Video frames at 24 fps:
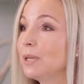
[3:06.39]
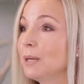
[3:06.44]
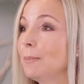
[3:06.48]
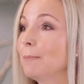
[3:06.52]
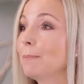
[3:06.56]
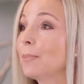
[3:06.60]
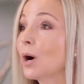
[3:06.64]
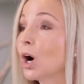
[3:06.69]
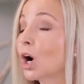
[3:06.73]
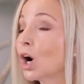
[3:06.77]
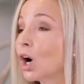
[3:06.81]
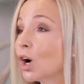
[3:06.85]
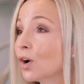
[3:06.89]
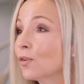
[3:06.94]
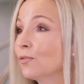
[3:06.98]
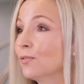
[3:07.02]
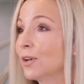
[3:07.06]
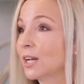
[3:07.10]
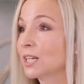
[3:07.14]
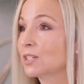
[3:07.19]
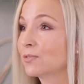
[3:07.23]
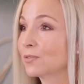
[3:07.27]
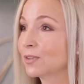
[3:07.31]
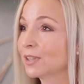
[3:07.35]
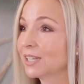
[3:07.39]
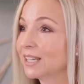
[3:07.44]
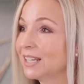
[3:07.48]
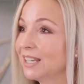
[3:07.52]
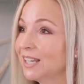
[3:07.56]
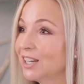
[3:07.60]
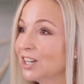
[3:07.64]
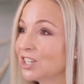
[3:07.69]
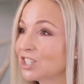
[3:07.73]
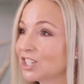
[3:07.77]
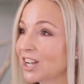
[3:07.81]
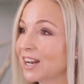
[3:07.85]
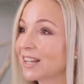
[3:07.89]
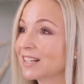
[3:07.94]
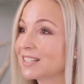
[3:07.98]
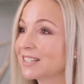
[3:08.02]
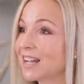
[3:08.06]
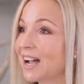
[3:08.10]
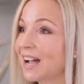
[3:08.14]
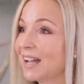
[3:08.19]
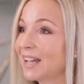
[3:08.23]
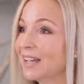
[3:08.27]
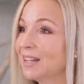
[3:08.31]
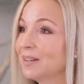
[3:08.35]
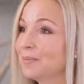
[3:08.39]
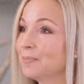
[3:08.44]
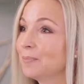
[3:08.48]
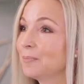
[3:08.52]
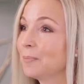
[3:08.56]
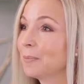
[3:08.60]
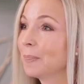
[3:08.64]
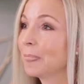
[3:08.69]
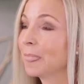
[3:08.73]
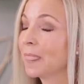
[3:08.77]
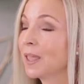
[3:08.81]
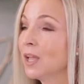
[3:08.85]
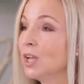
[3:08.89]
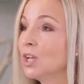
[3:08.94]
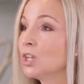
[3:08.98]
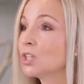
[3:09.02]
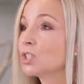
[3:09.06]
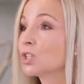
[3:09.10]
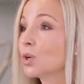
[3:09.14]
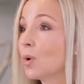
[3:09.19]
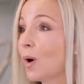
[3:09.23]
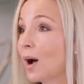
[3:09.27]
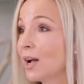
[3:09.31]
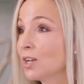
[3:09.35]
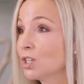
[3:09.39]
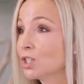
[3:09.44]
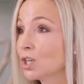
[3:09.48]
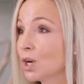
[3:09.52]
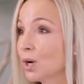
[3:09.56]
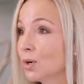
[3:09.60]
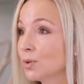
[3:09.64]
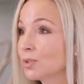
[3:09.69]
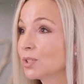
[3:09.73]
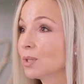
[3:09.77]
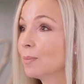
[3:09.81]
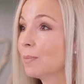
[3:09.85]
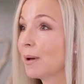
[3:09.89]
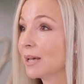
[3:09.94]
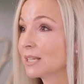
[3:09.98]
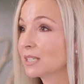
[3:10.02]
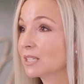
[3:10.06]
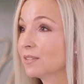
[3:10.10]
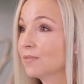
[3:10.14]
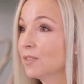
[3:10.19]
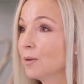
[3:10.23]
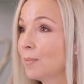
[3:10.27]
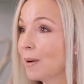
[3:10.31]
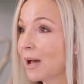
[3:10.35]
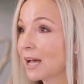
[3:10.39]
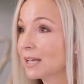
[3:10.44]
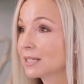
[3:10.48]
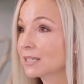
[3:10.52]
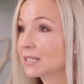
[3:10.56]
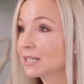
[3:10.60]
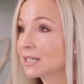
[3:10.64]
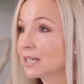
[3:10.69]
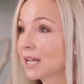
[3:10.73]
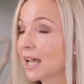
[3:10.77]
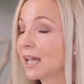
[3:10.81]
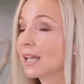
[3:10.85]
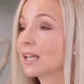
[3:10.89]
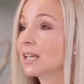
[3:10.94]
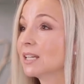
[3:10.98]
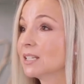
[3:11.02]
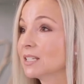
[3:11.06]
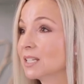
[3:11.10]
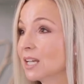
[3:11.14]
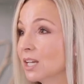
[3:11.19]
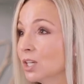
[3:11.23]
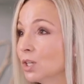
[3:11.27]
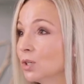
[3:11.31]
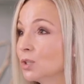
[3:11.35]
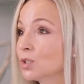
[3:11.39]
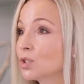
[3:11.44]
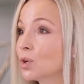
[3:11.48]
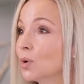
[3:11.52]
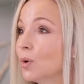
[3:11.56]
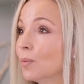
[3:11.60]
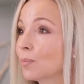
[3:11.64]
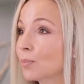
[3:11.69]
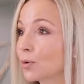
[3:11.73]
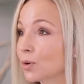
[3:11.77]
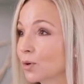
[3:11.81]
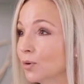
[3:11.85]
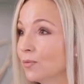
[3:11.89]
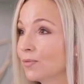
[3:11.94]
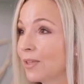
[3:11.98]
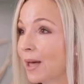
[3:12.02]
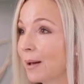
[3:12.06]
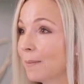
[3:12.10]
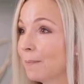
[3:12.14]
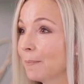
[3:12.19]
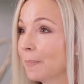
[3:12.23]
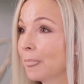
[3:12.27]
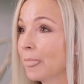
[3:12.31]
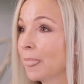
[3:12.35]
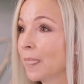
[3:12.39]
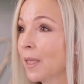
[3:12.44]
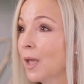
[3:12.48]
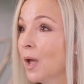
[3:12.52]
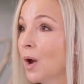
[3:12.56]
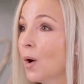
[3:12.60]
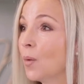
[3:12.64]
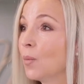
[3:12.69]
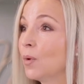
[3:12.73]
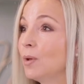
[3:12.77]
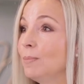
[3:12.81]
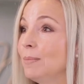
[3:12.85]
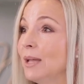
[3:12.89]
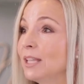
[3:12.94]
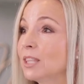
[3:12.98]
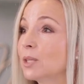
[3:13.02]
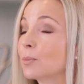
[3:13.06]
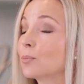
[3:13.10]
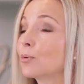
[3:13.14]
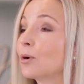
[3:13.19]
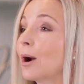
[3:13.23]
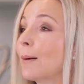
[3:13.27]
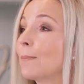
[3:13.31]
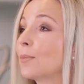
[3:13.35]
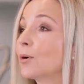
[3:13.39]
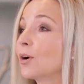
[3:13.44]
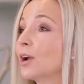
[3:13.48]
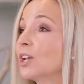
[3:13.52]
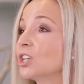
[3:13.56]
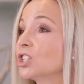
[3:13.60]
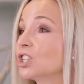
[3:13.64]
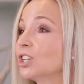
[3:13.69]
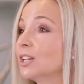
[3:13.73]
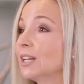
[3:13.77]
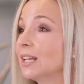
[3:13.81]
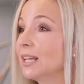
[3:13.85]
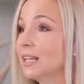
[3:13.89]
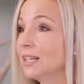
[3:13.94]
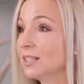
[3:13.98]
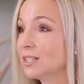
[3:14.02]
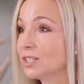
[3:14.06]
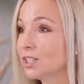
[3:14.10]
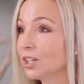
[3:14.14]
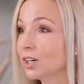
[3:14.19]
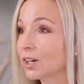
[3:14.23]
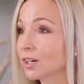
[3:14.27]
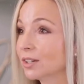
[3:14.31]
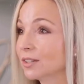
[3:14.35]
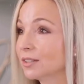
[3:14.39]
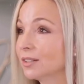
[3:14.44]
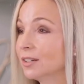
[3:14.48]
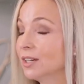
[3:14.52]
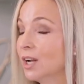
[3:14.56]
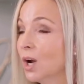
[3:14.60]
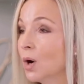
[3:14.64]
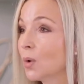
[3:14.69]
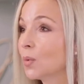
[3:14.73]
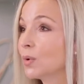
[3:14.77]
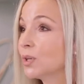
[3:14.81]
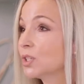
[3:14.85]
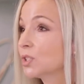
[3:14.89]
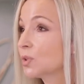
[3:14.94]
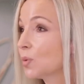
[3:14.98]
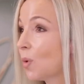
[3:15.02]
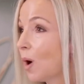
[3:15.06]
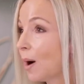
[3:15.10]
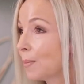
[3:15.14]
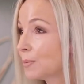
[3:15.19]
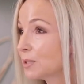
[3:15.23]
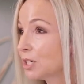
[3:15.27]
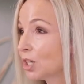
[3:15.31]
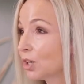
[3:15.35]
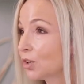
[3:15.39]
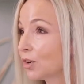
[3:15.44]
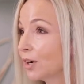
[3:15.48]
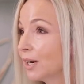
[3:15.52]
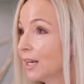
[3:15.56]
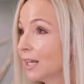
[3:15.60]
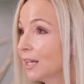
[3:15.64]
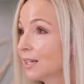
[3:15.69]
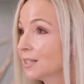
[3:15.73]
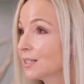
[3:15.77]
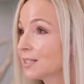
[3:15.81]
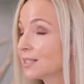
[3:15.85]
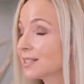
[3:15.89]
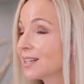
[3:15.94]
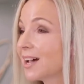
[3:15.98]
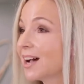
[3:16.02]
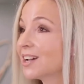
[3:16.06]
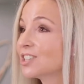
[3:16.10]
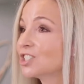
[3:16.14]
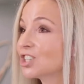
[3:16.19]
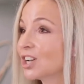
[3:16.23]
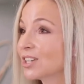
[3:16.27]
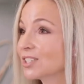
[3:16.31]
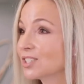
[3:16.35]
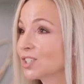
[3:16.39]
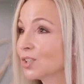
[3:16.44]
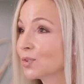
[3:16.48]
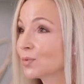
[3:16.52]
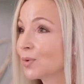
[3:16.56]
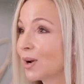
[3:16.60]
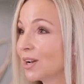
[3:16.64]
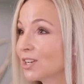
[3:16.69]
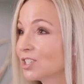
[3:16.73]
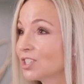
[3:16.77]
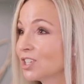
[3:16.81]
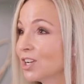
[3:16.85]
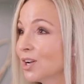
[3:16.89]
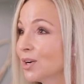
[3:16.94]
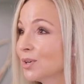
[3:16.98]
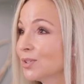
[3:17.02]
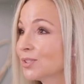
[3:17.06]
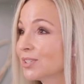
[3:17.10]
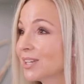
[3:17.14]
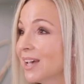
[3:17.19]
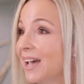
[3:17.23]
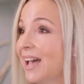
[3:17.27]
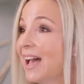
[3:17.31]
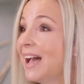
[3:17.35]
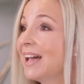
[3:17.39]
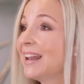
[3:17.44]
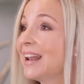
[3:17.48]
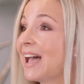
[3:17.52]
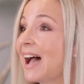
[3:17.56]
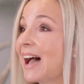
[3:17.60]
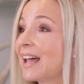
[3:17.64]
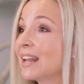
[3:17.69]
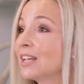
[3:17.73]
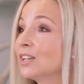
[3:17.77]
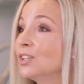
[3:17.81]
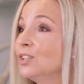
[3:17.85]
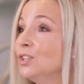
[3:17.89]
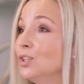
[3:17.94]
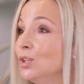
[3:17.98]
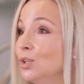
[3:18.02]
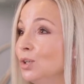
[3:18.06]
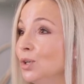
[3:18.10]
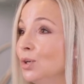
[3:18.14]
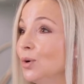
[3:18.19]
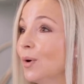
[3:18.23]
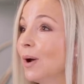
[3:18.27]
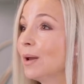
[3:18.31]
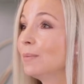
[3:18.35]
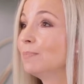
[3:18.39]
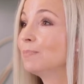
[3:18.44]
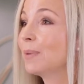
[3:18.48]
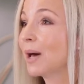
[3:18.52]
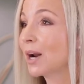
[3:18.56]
be perfect for the ketogenic diet. So I chose the best of the best and continued to improve them. We made the preparation easier. We swapped ingredients, adjusted ratios, and added new and